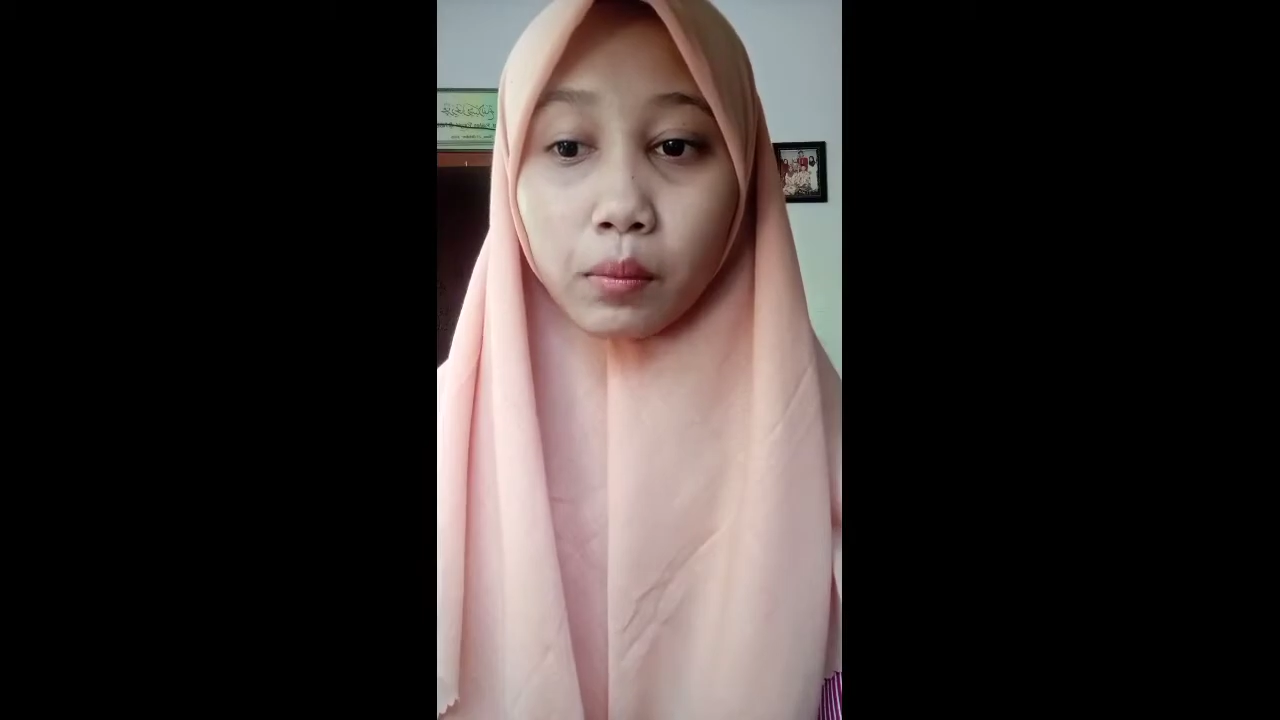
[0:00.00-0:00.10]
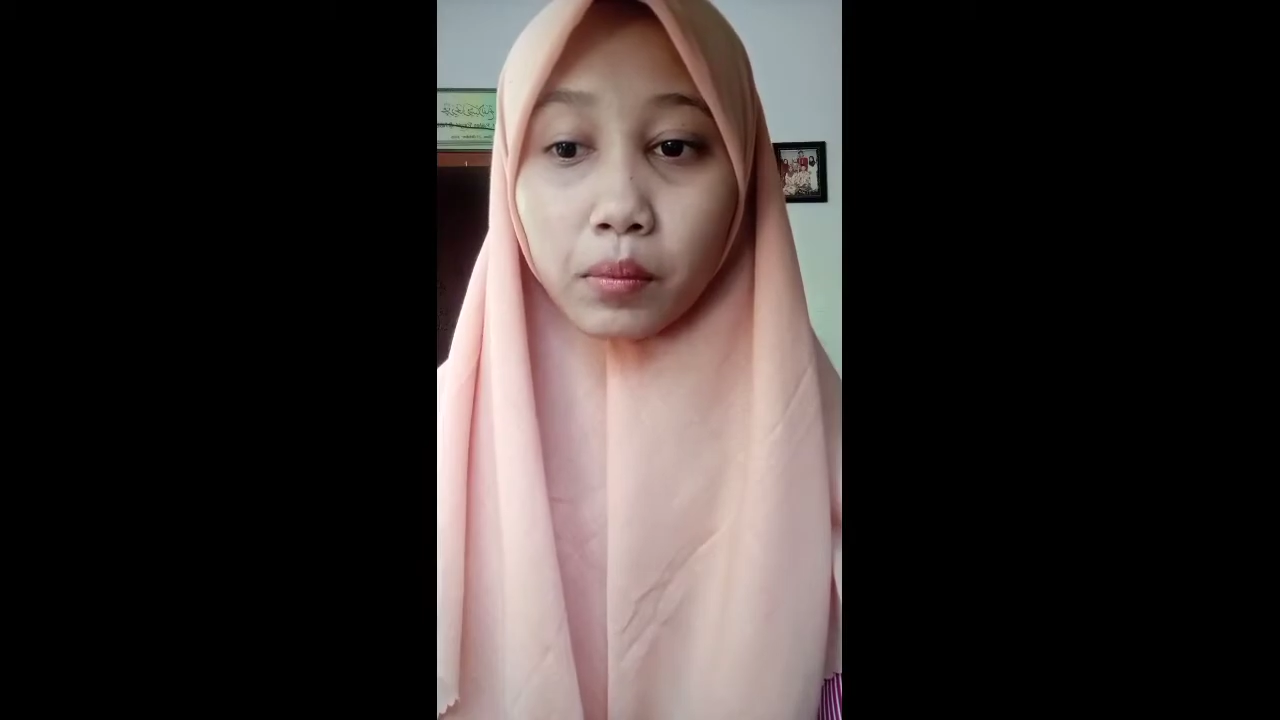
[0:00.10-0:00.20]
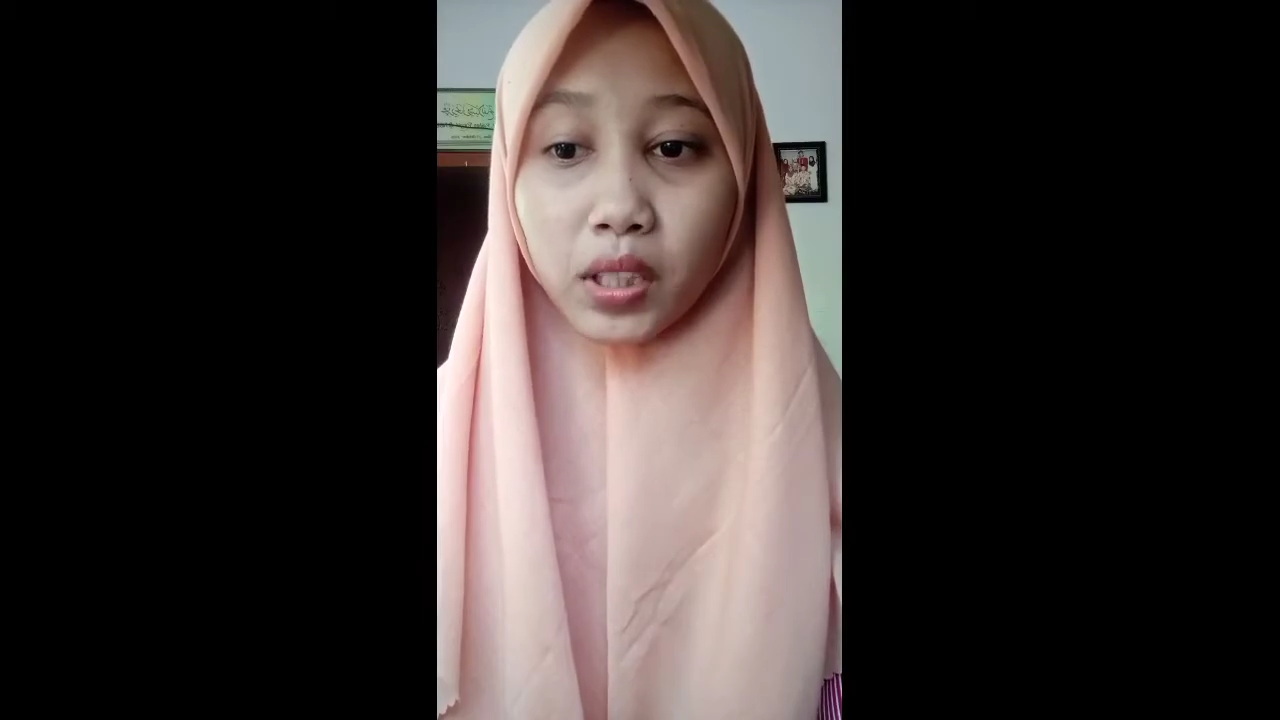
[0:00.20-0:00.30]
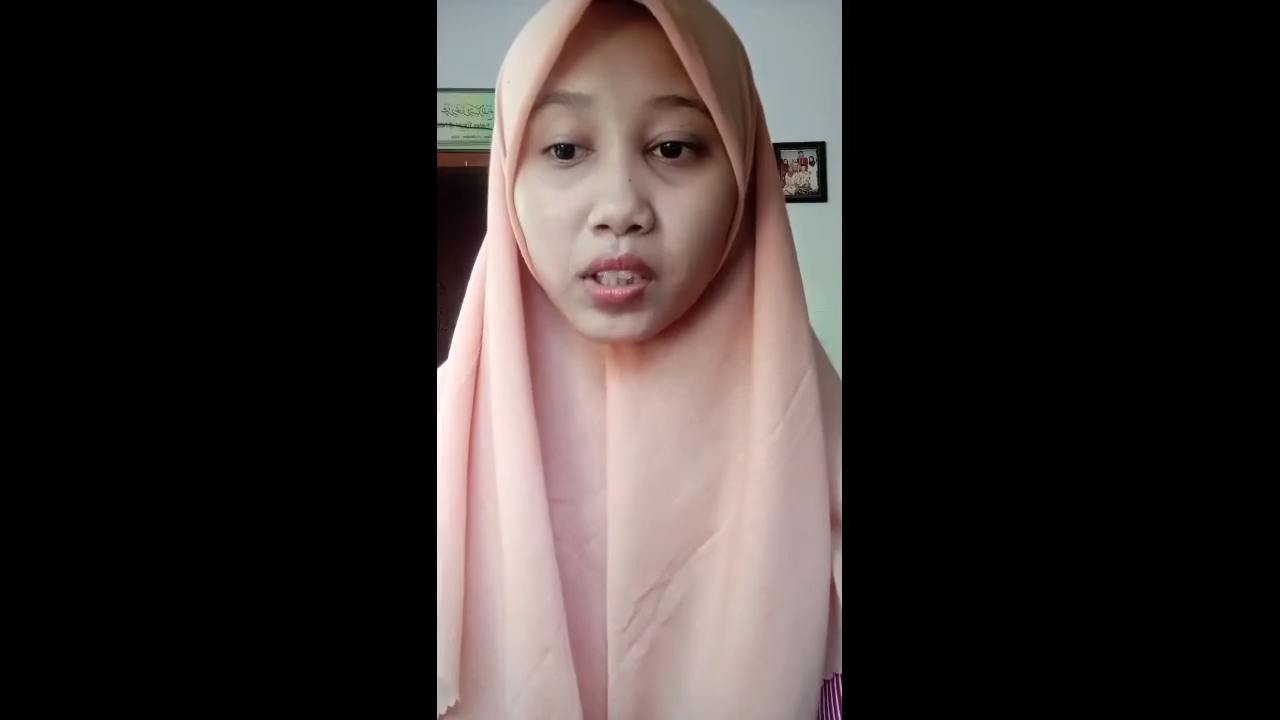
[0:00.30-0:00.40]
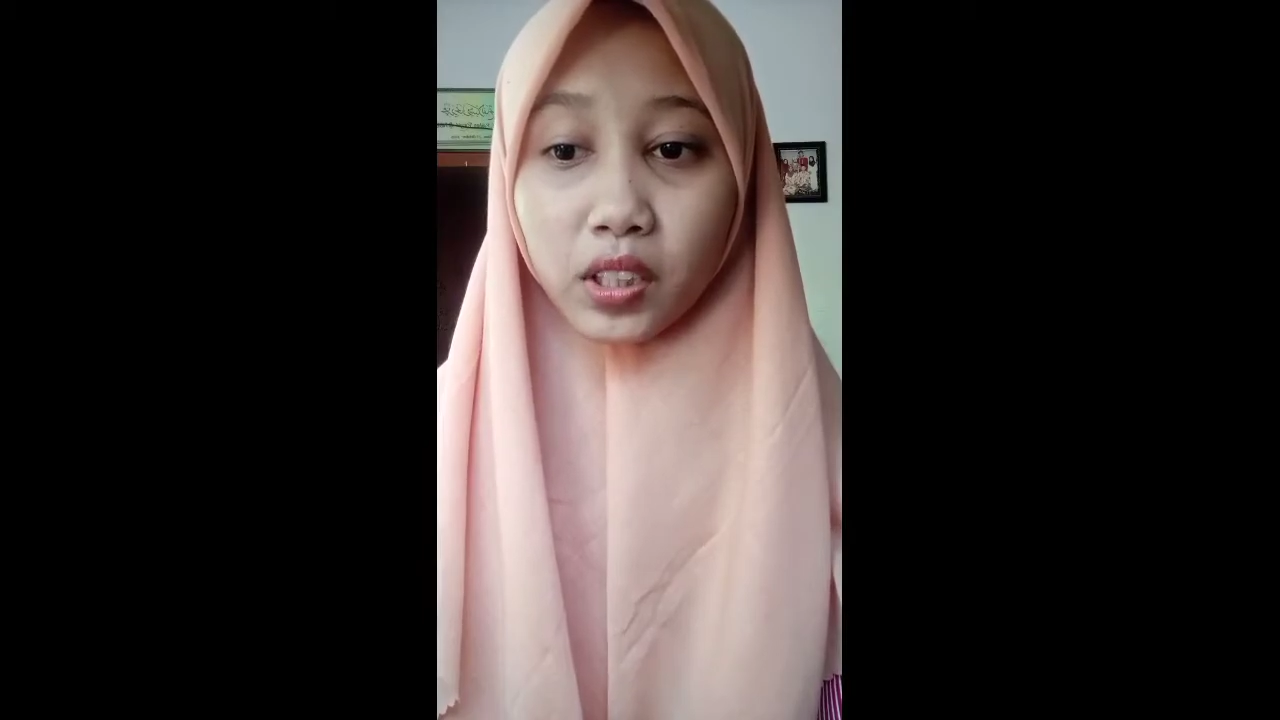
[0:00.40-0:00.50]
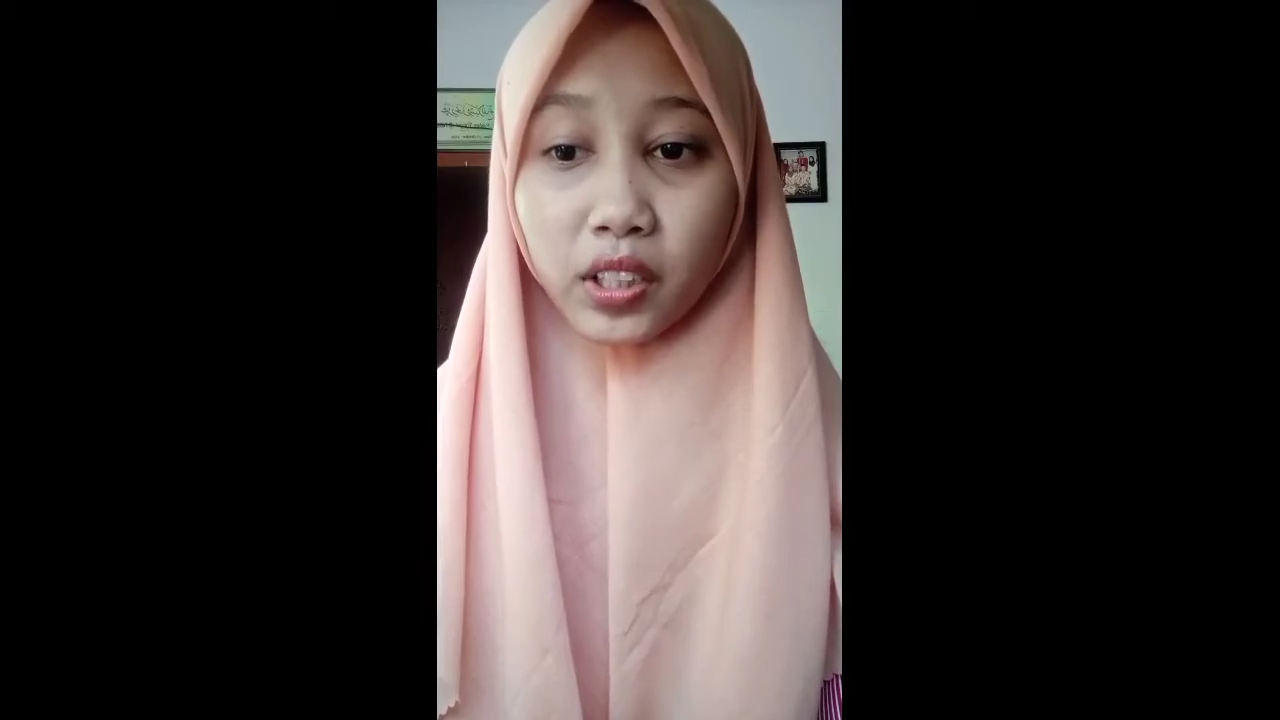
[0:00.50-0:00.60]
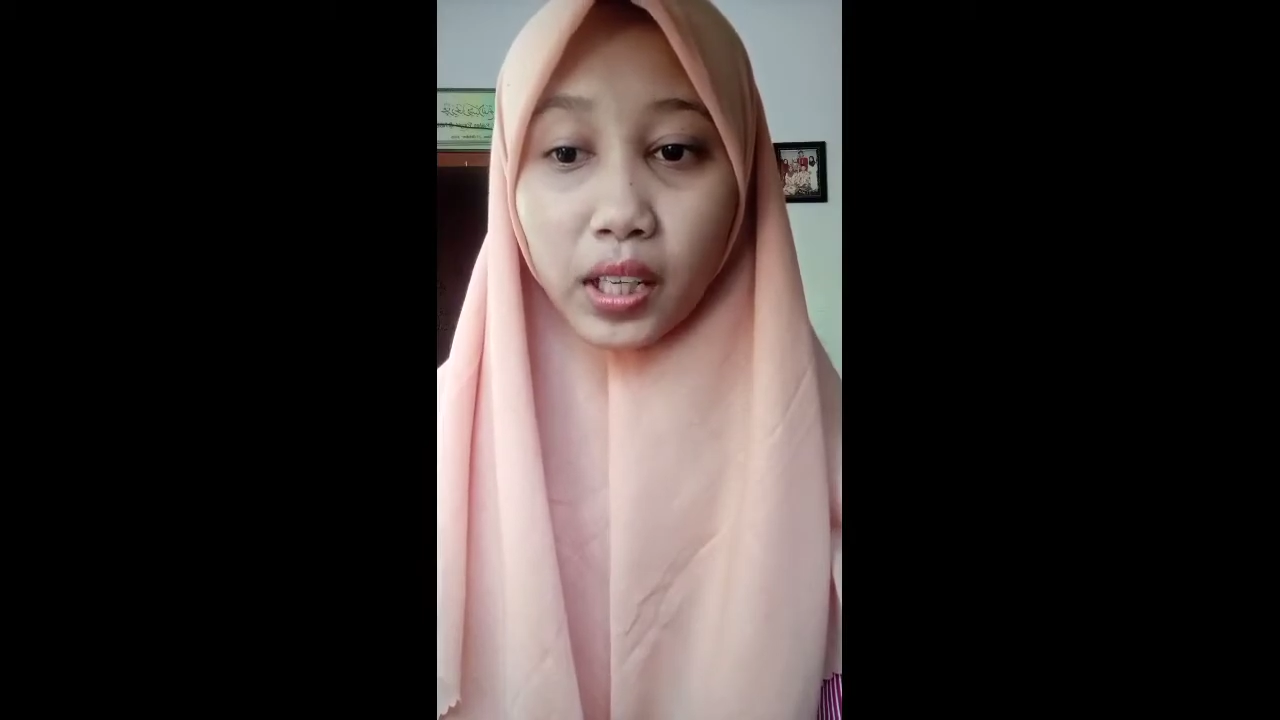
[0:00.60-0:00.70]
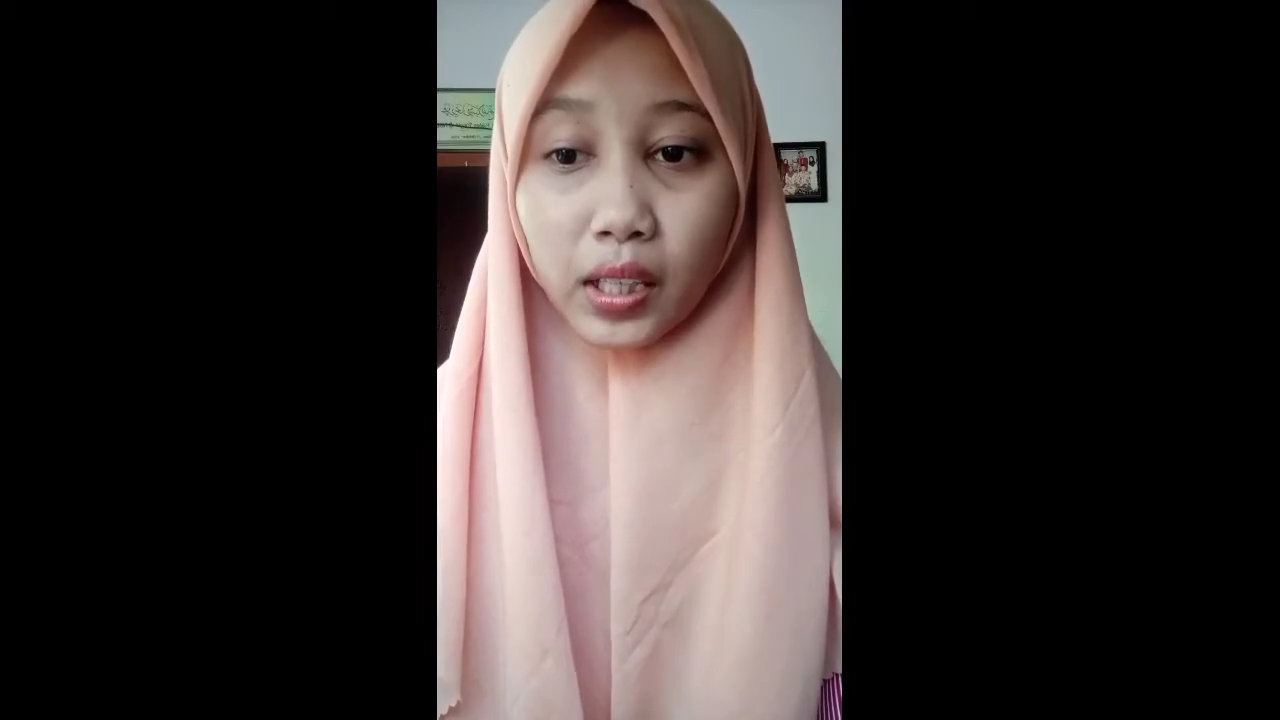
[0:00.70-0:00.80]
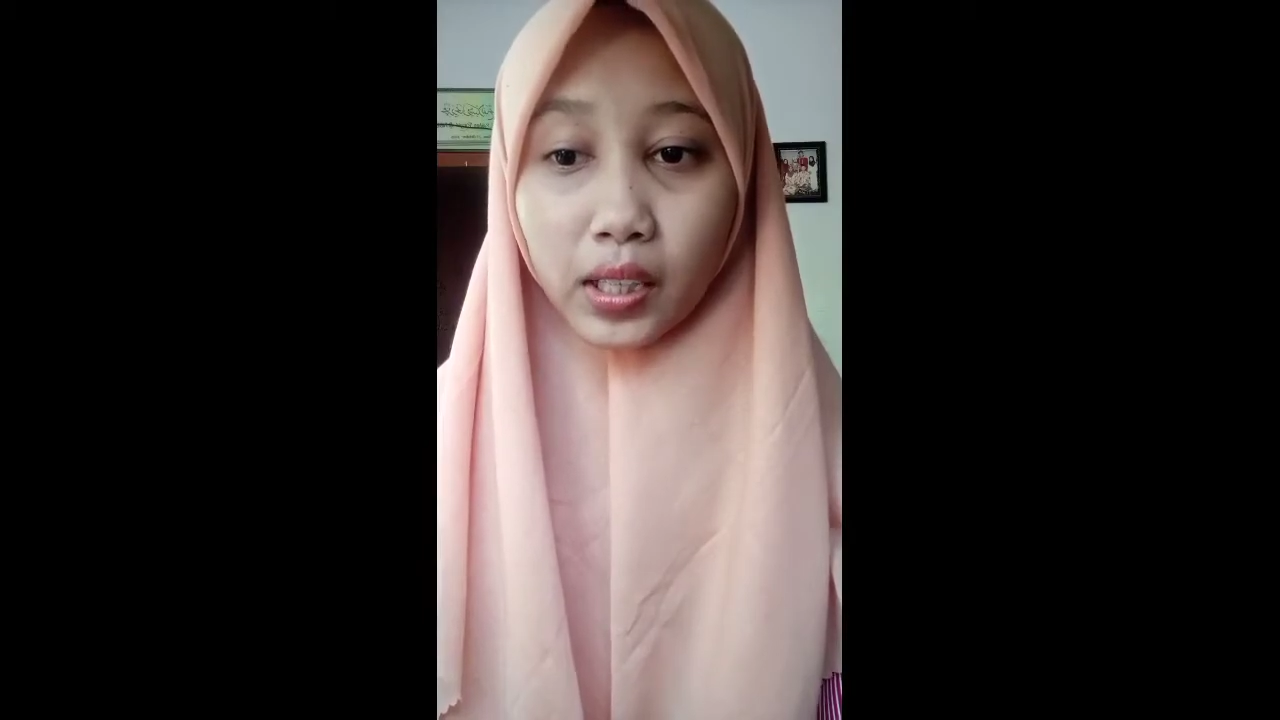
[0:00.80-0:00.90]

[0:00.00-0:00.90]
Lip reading: material